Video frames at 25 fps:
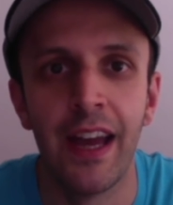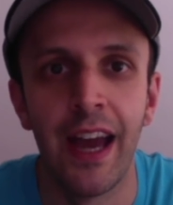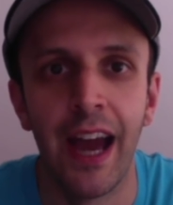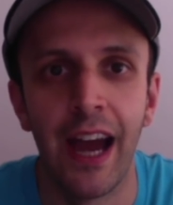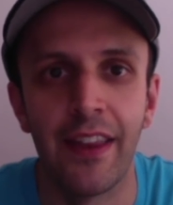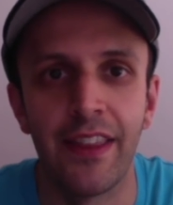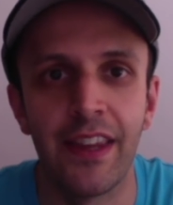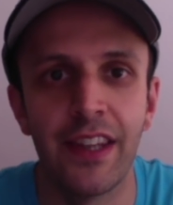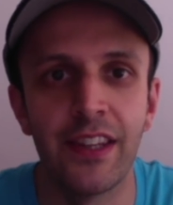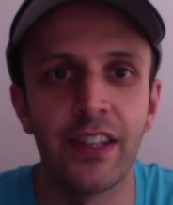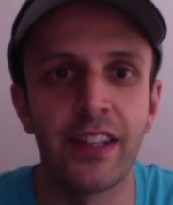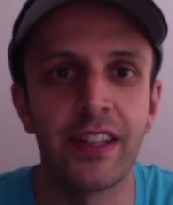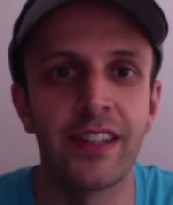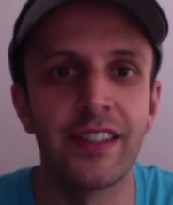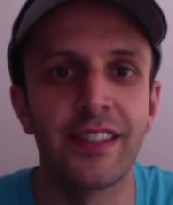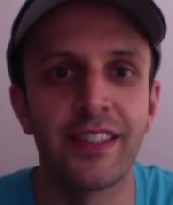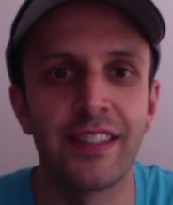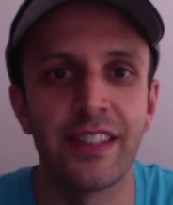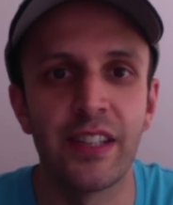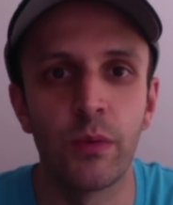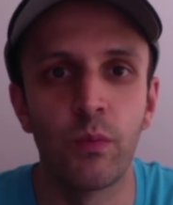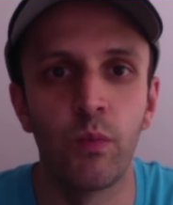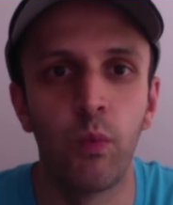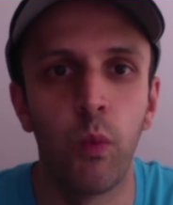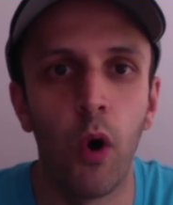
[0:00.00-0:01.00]
and then you can
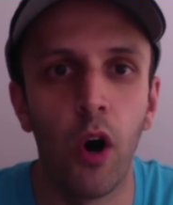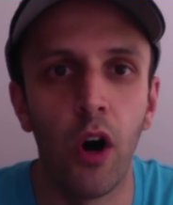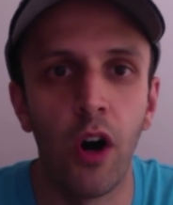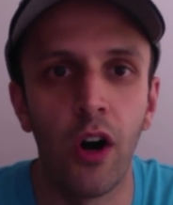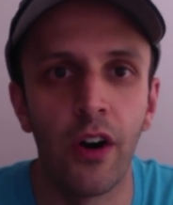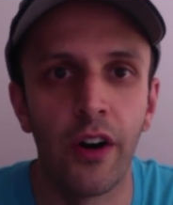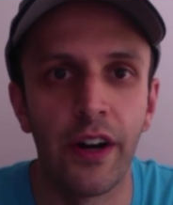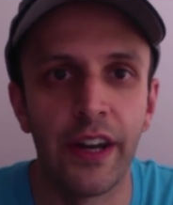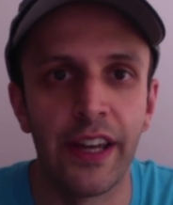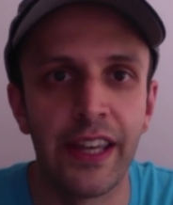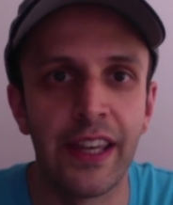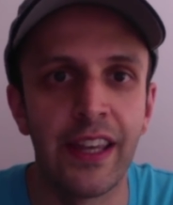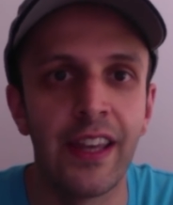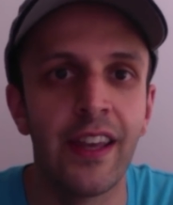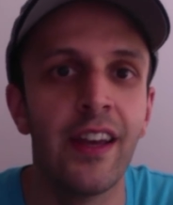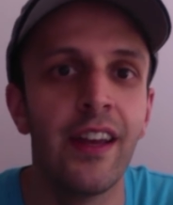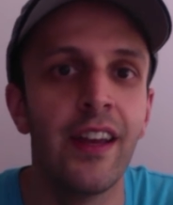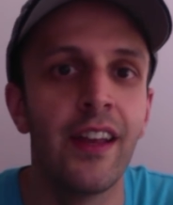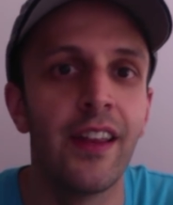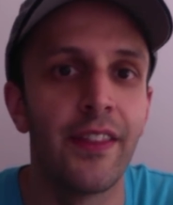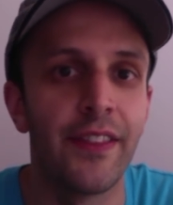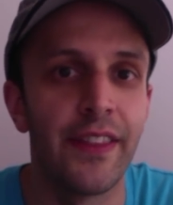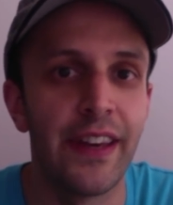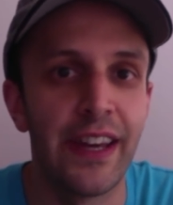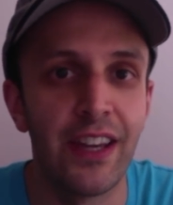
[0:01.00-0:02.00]
see why
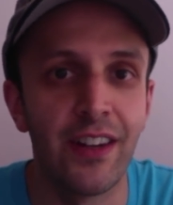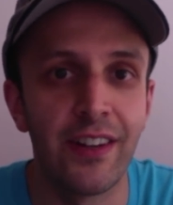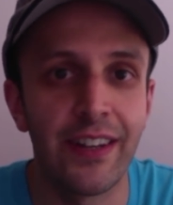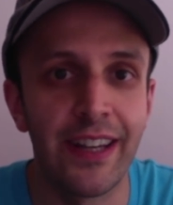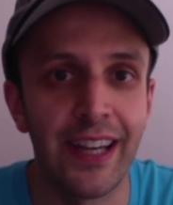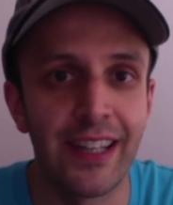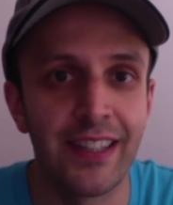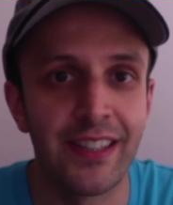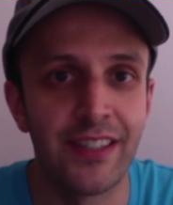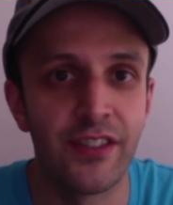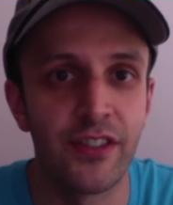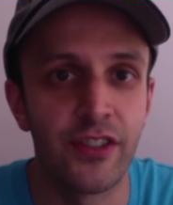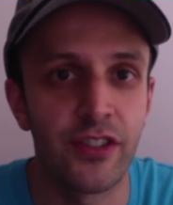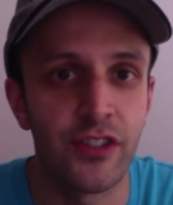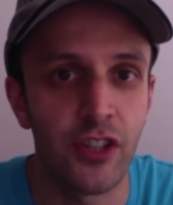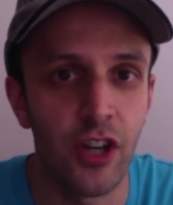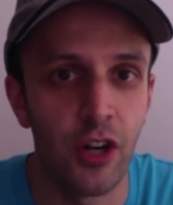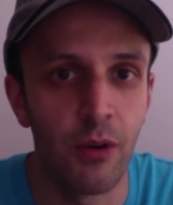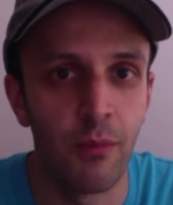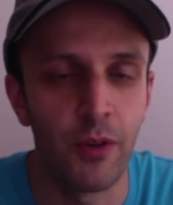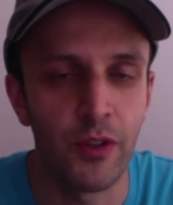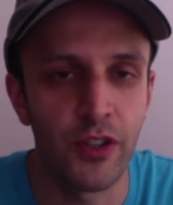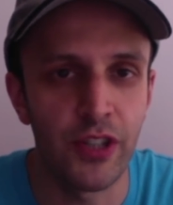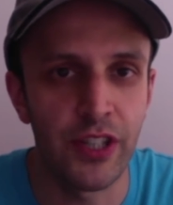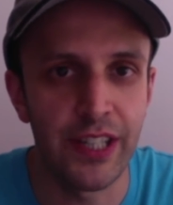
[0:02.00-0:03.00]
they are getting so
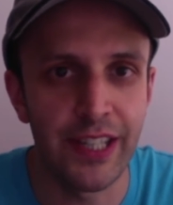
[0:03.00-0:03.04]
much